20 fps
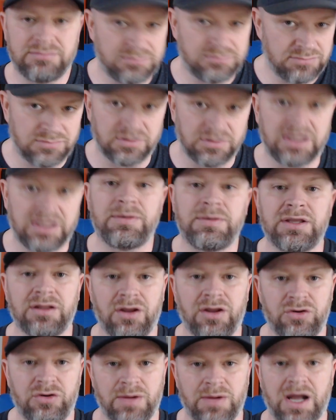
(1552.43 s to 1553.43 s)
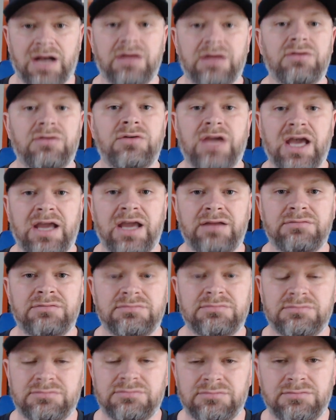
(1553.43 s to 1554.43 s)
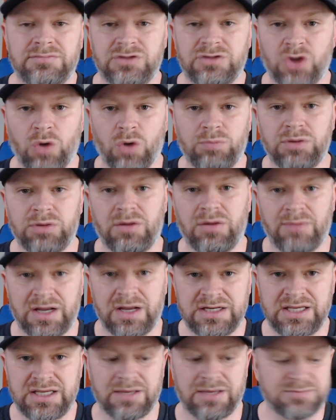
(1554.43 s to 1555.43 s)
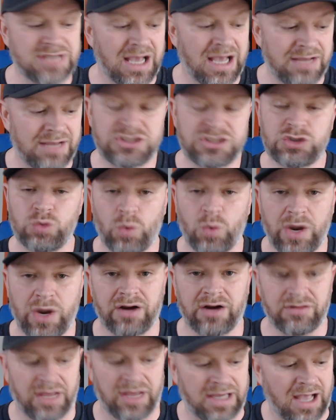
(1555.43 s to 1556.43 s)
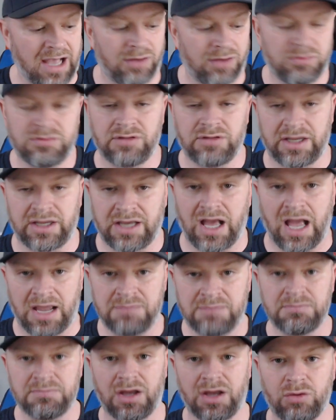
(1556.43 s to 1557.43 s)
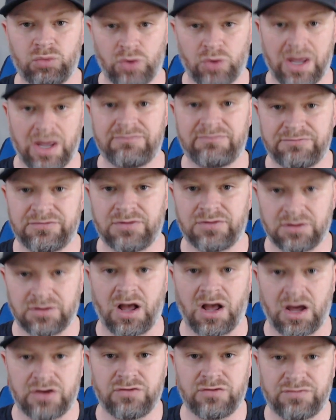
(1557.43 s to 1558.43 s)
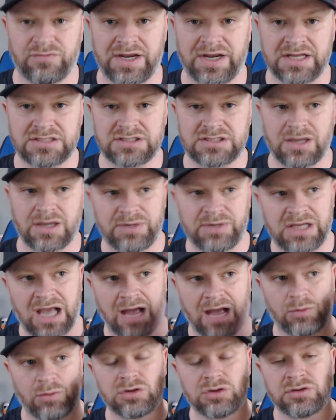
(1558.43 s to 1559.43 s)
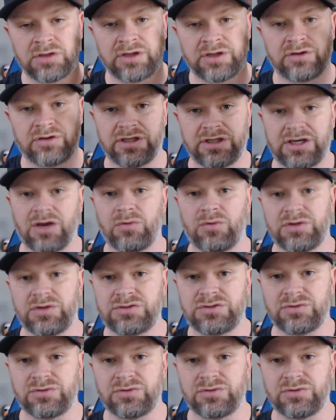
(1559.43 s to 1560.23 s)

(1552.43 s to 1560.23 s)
leave me alone about it, okay? Don't blow up my DMs. I swear, I'm a rep for an auto finance company. I will literally go into a